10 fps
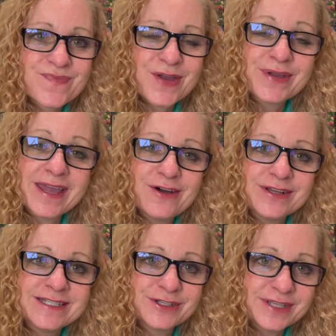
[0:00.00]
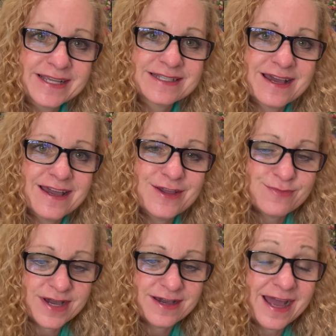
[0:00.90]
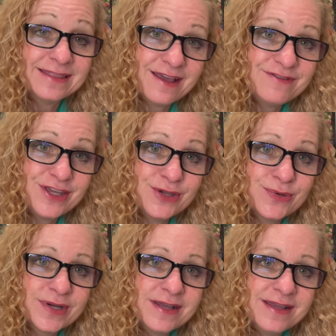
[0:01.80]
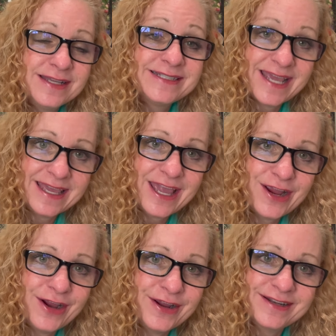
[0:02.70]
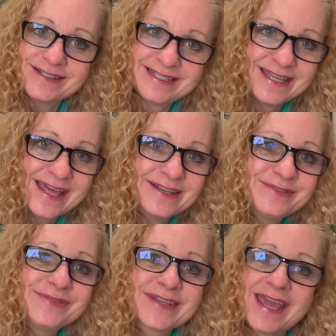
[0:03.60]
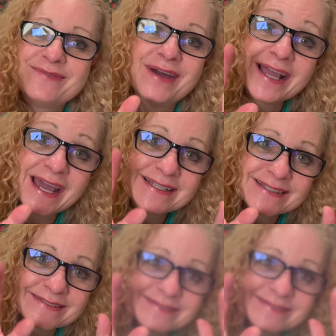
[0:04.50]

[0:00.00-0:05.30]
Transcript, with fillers: Okay, y'all, until next time, uh, I love you, take care, and I'll see you then. Okay, bye guys.